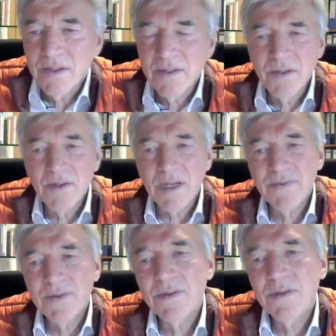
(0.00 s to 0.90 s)
you have
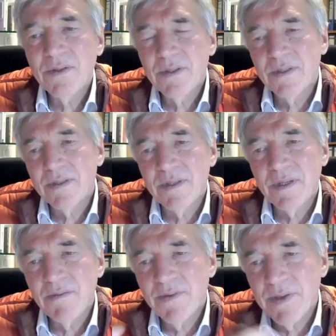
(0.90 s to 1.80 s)
to
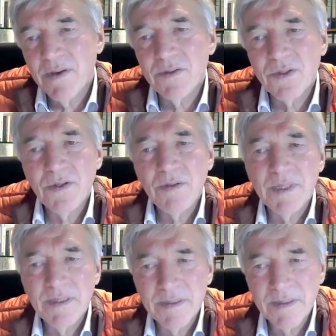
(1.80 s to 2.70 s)
deal with your own
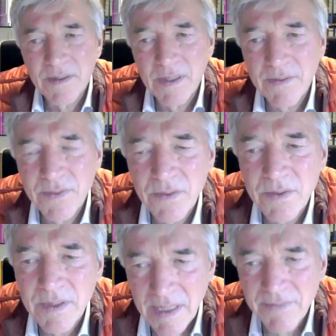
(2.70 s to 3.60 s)
trauma. You have to
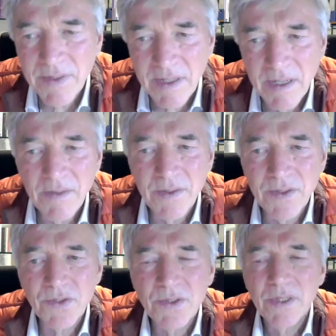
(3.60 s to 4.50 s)
have the
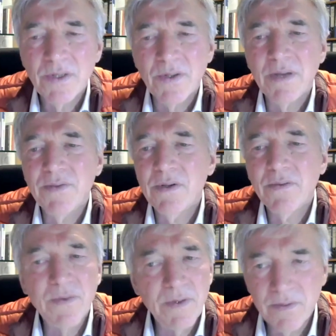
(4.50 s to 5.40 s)
courage. You have to,
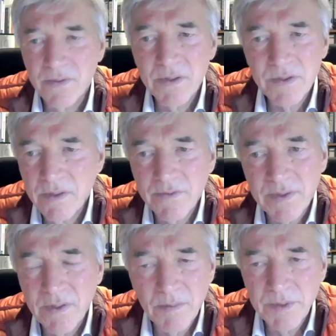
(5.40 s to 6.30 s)
of course, have
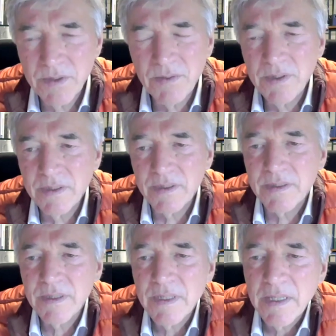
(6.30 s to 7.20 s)
the
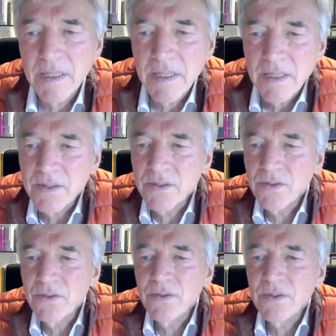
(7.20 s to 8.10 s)
opportunities
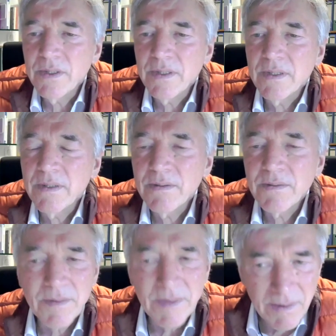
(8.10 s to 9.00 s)
to
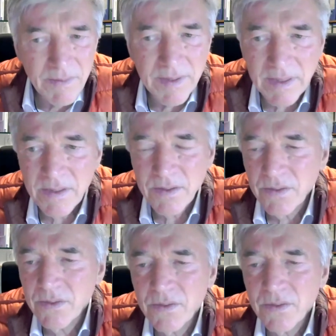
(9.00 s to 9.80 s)
deal with it. To